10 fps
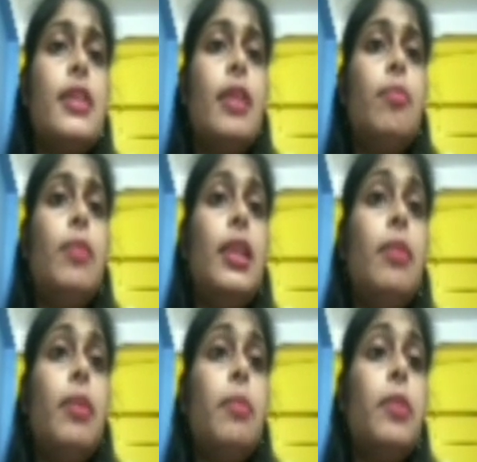that
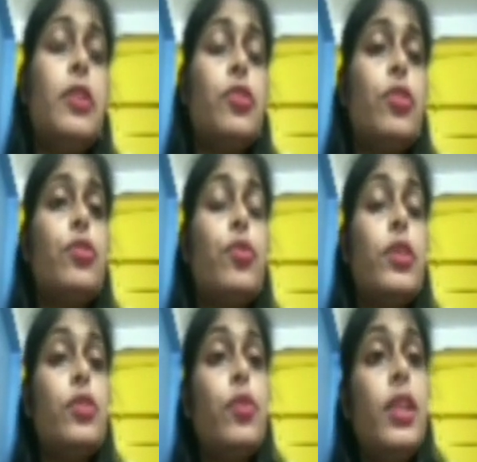minimum resource
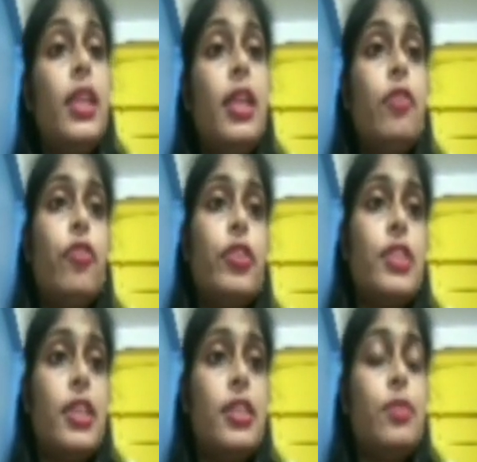which we need for
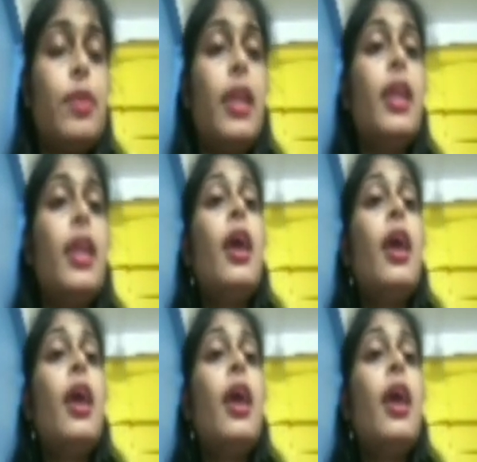satisfying